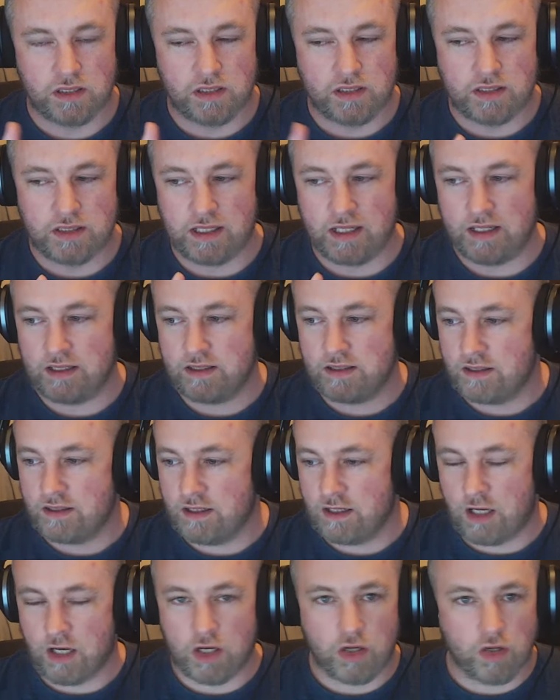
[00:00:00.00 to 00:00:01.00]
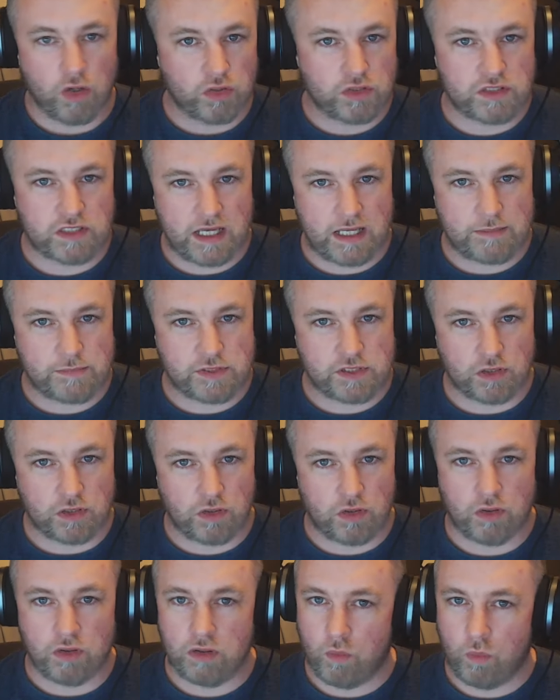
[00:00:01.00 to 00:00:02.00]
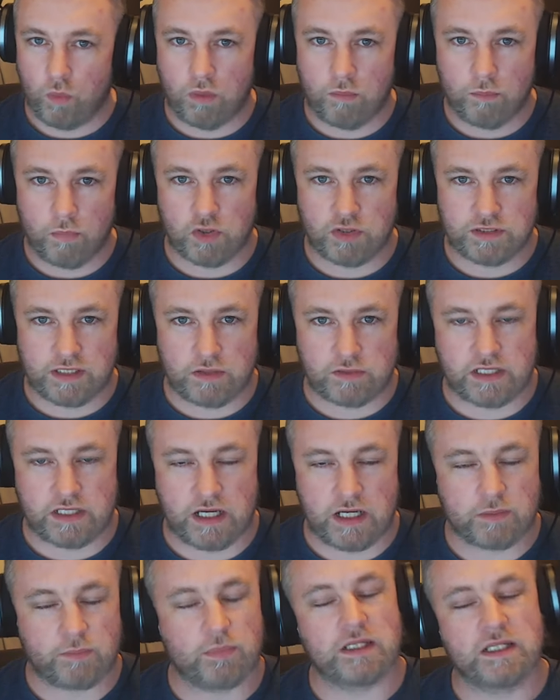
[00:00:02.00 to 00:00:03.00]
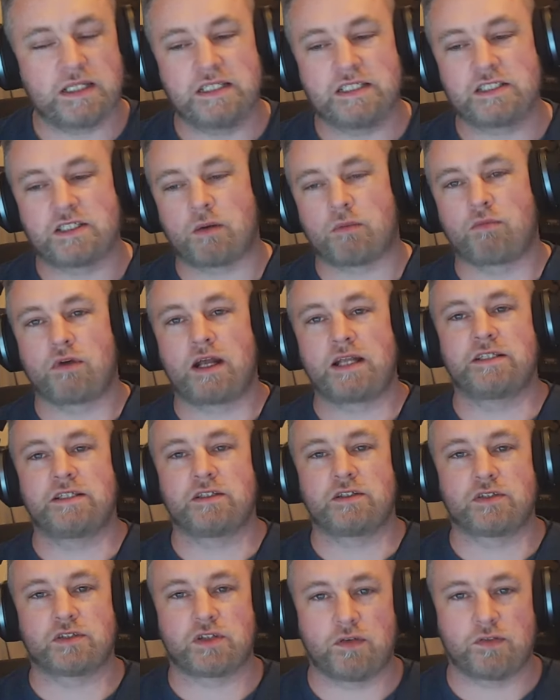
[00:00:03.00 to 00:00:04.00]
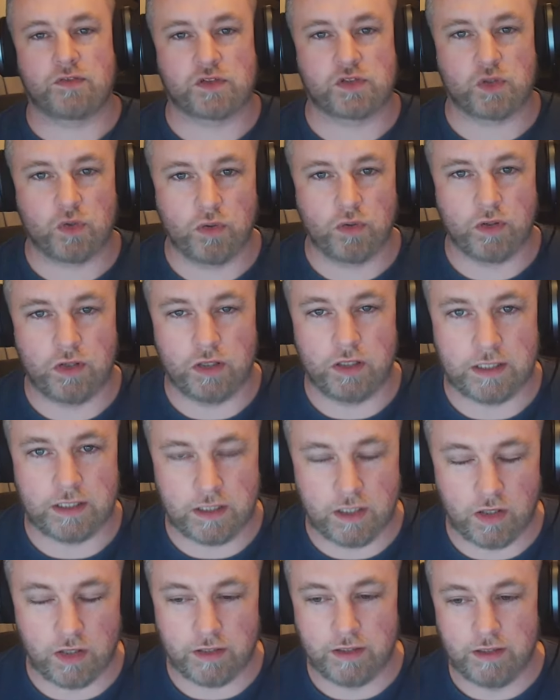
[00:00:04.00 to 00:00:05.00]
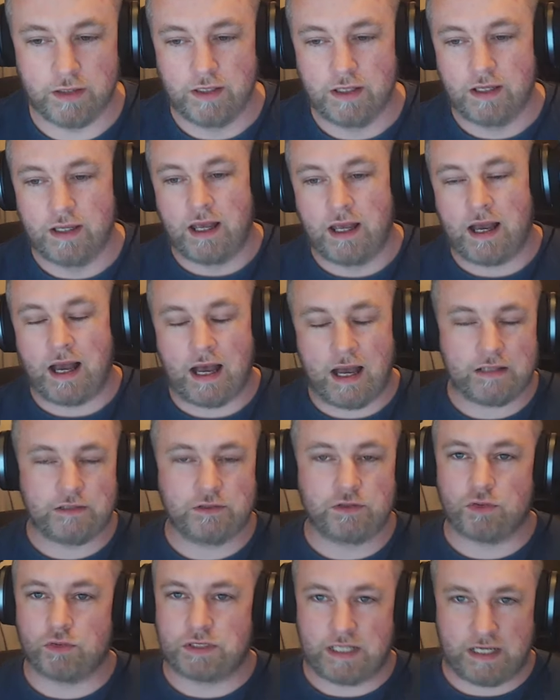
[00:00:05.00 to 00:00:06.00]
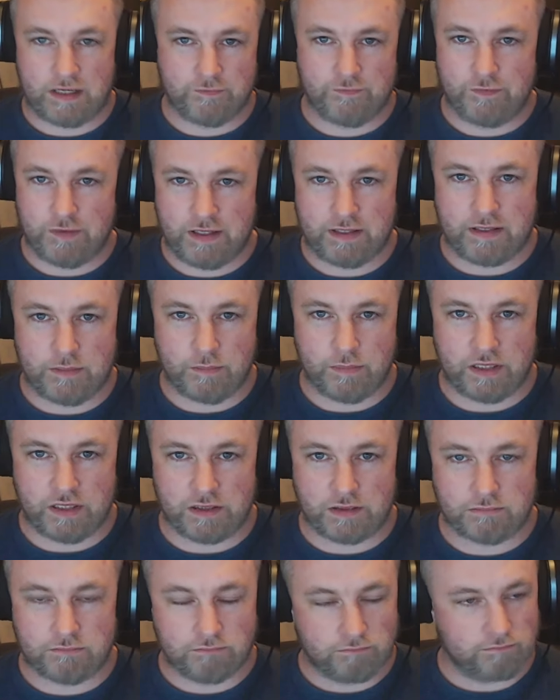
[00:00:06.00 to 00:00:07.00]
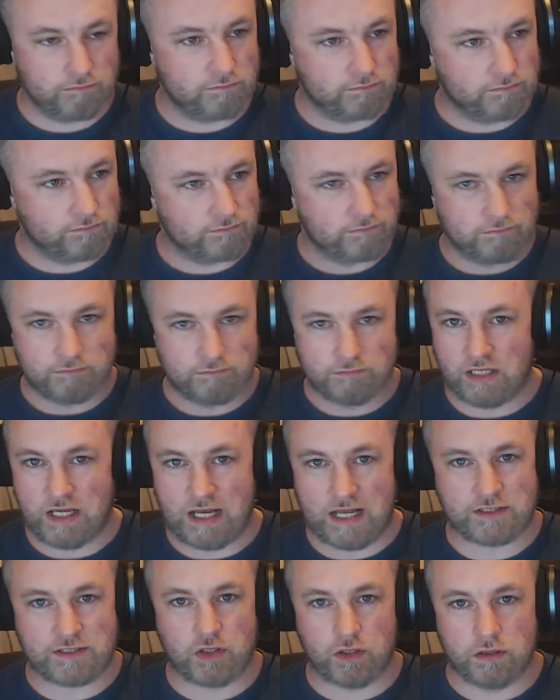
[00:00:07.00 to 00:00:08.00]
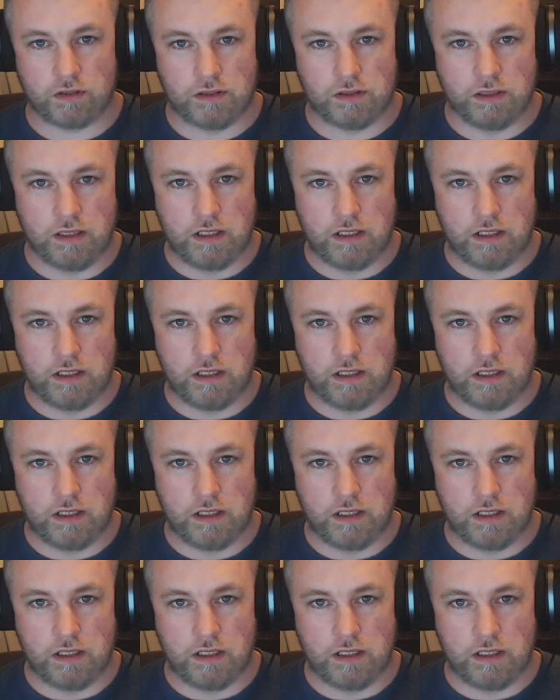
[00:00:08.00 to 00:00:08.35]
Yeah? Loads of games to go. 1 point outside. Please stop writing us off so early on. I don't have faith in Beale. At all.